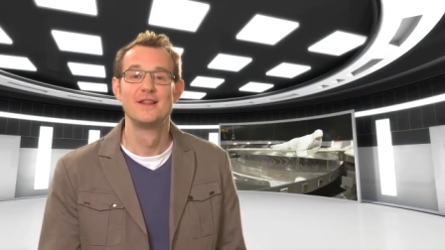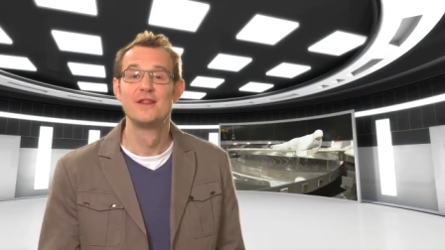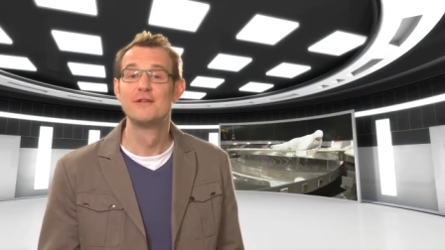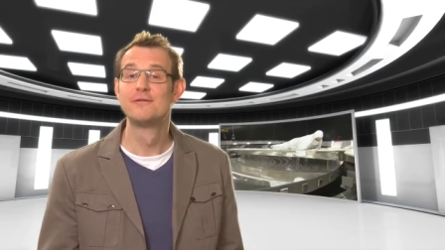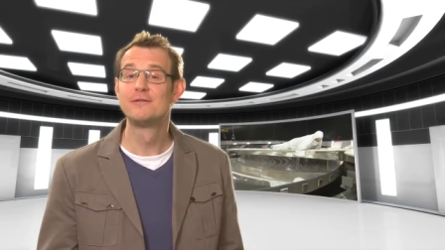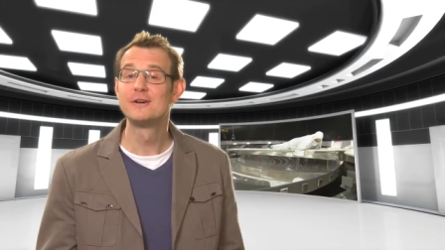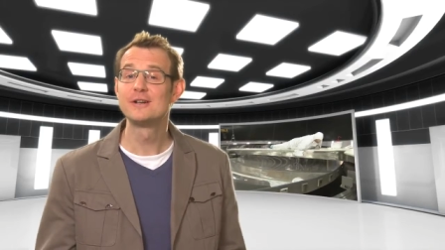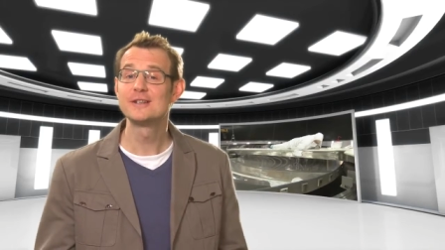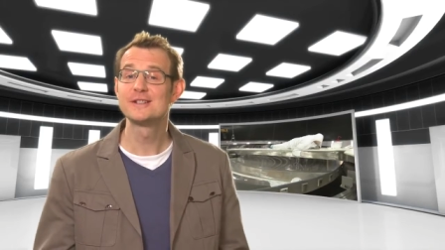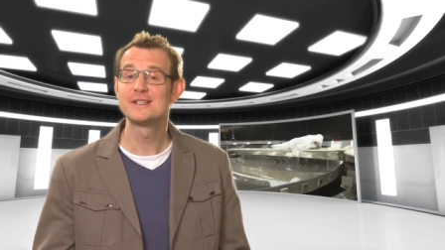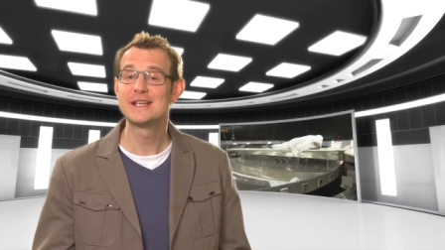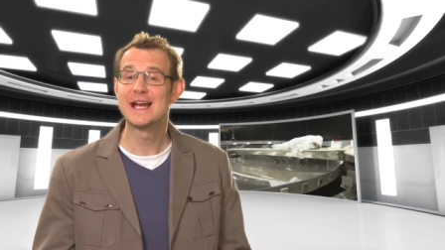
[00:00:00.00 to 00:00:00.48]
The
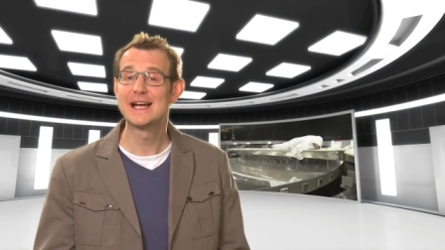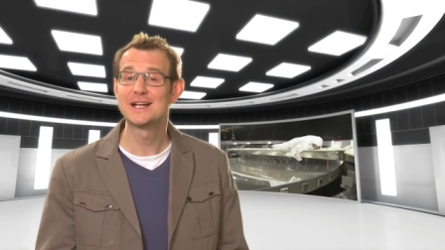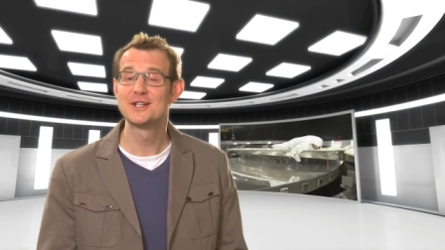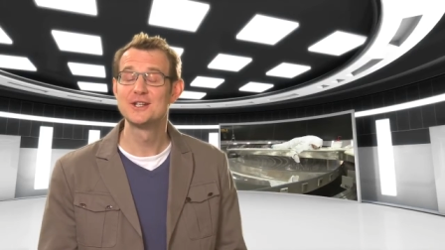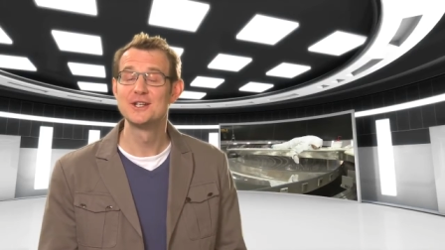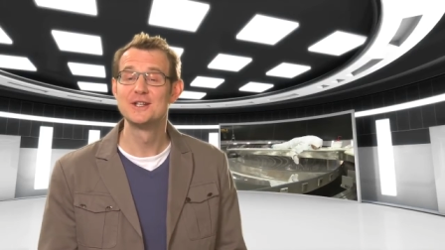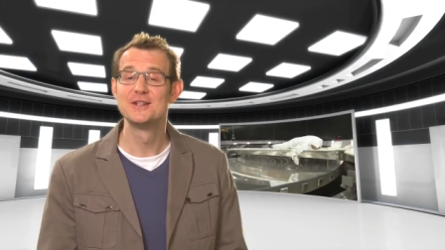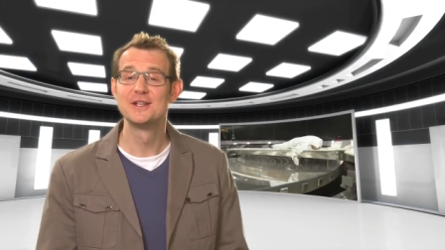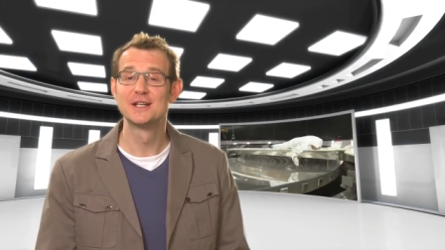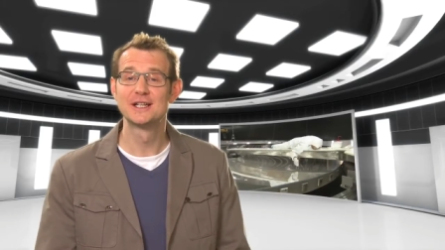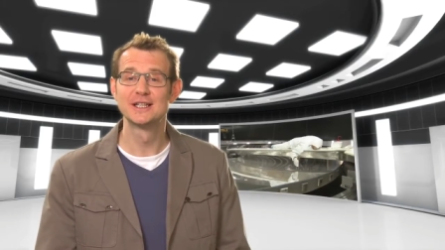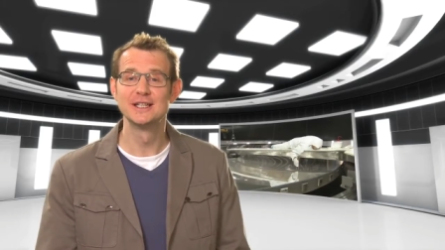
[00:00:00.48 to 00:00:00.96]
first
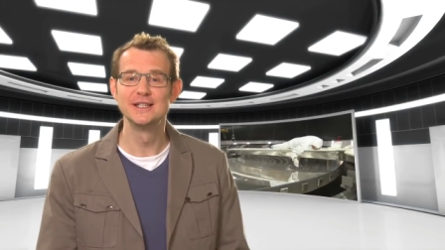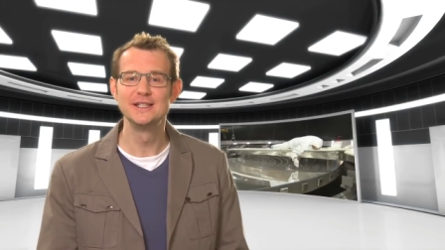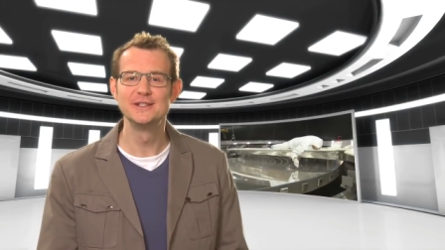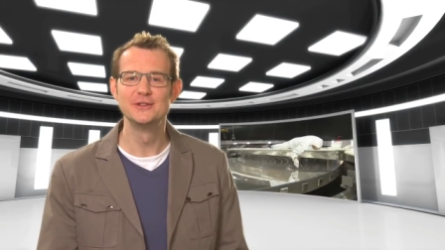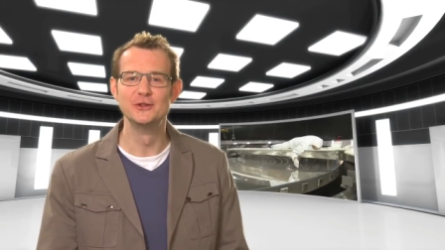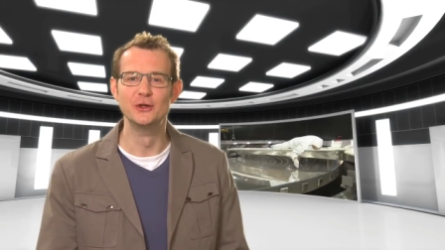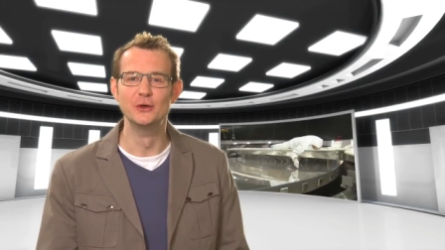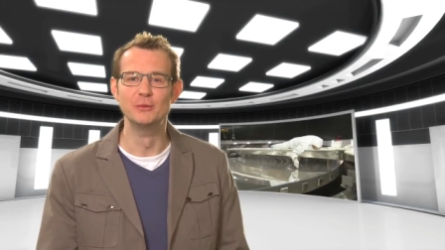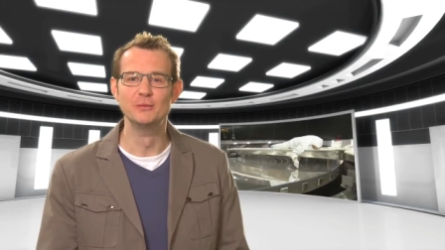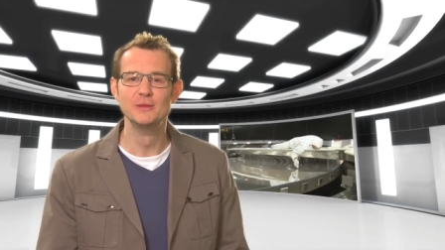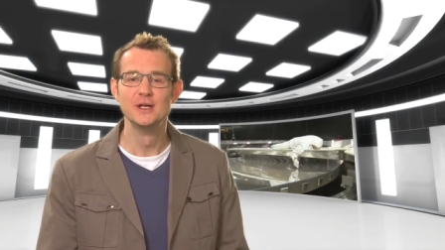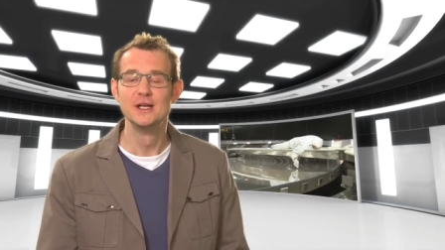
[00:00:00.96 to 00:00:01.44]
action in the clean
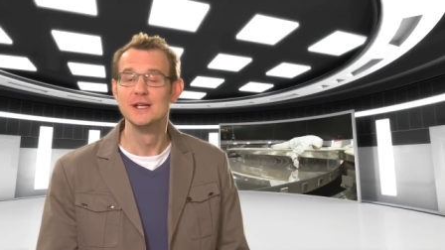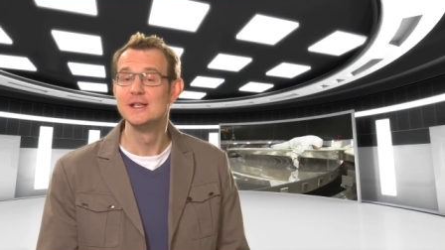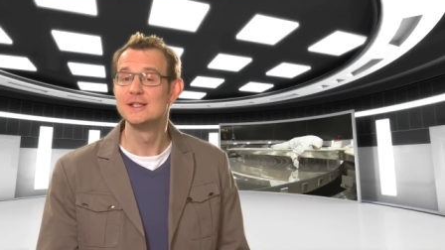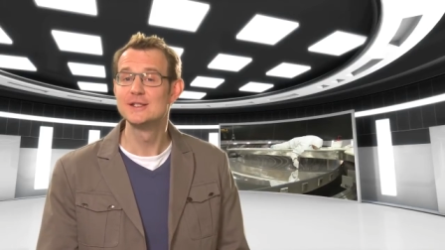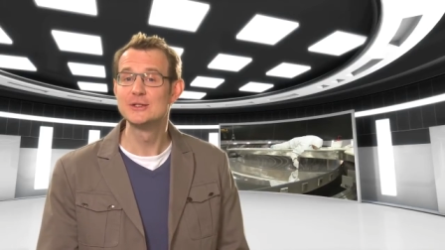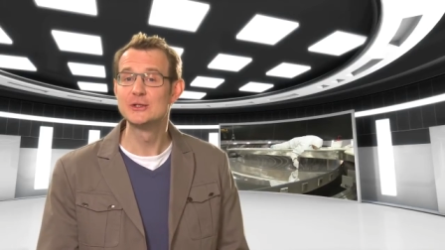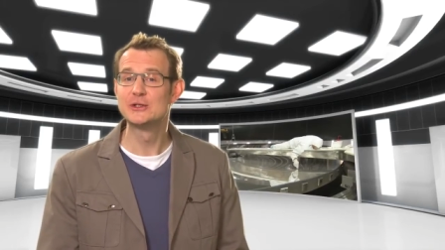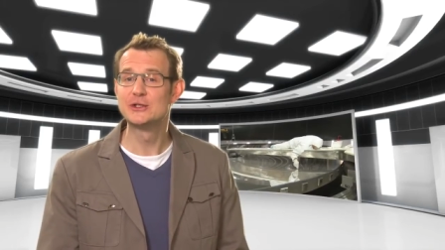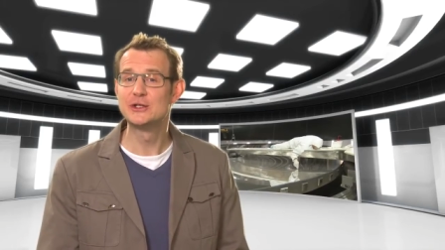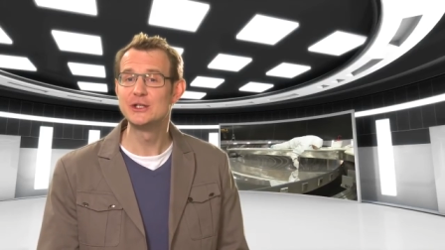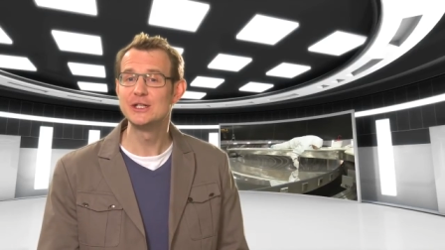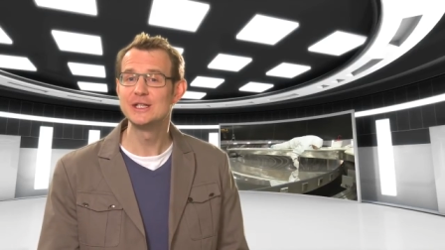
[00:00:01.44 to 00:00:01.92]
room
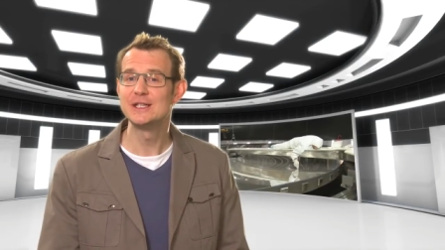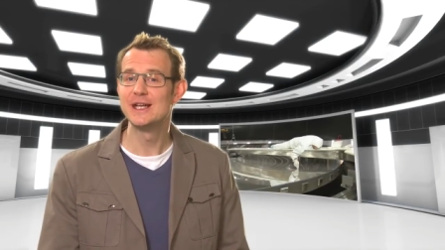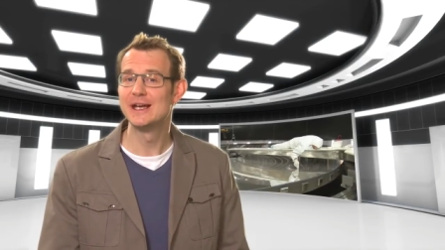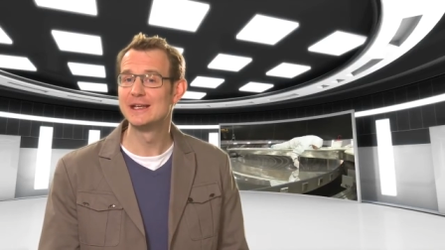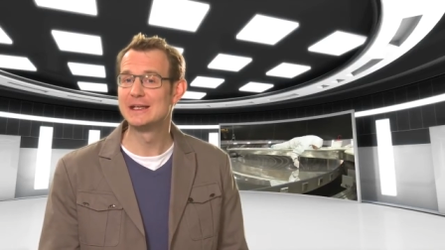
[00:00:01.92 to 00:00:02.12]
is to treat